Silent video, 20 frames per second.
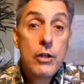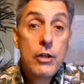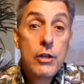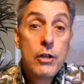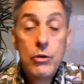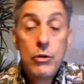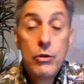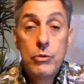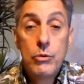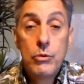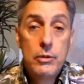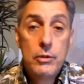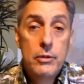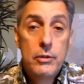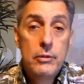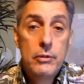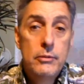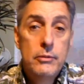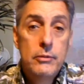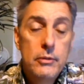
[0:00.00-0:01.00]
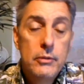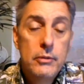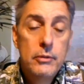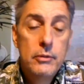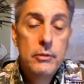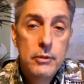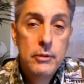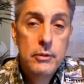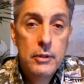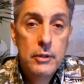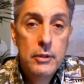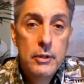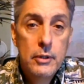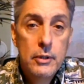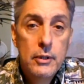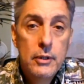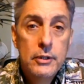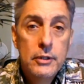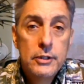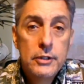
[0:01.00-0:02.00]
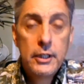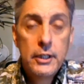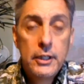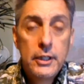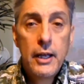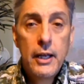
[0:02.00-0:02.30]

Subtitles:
you to say,